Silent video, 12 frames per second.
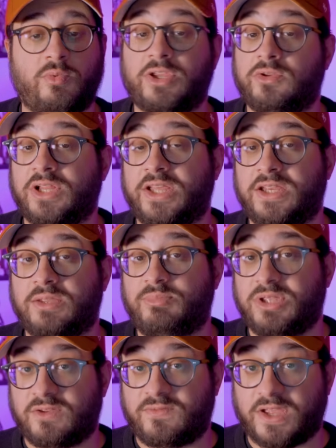regulating
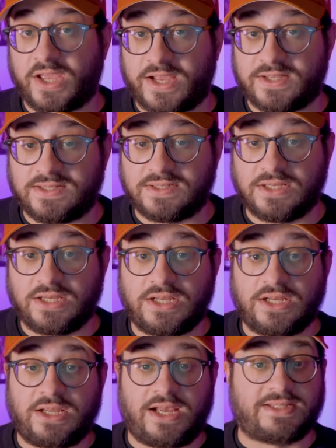PFAS
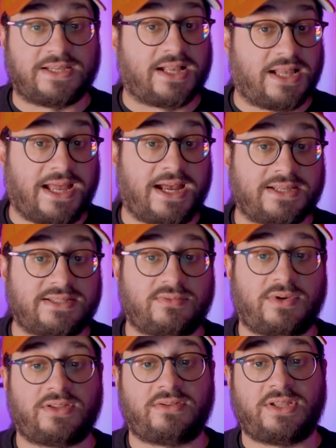as a class
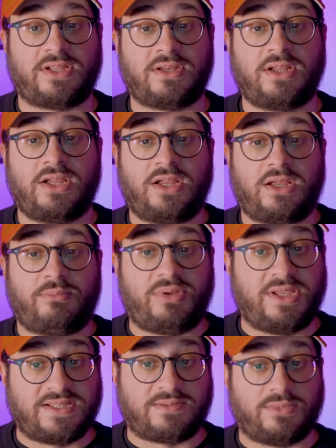rather than
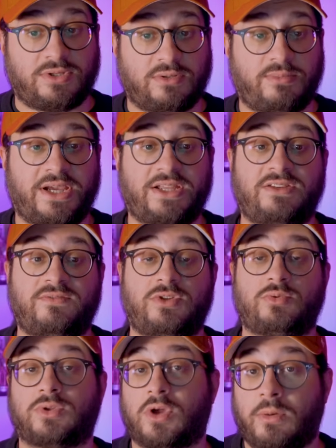piecemeal by
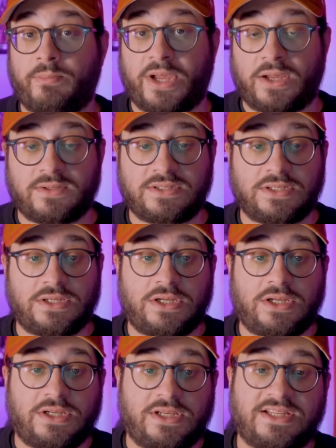individual compounds
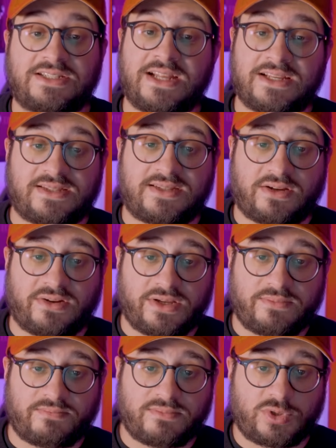is
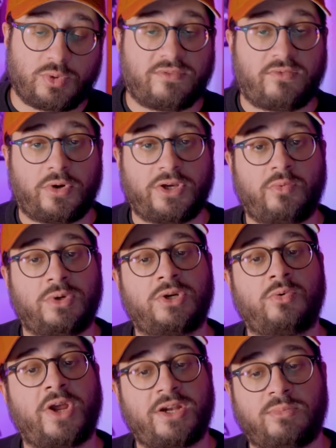necessary to avoid
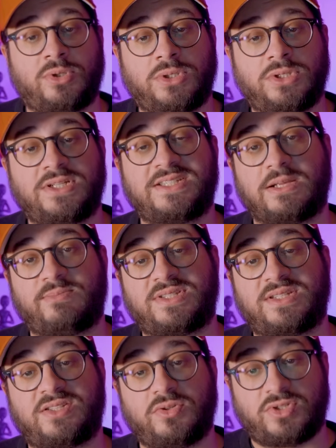regrettable
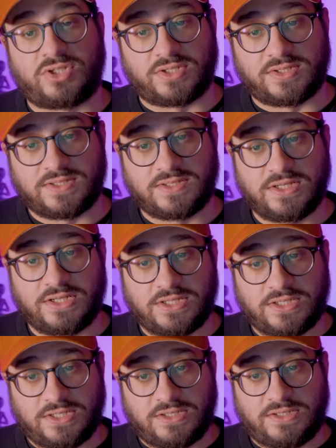substitutions,
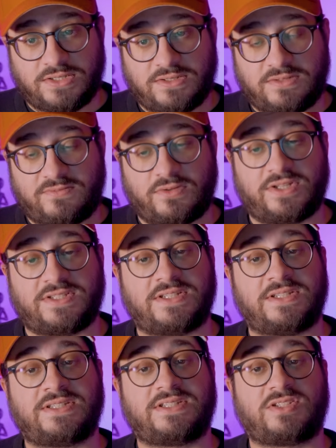for instance,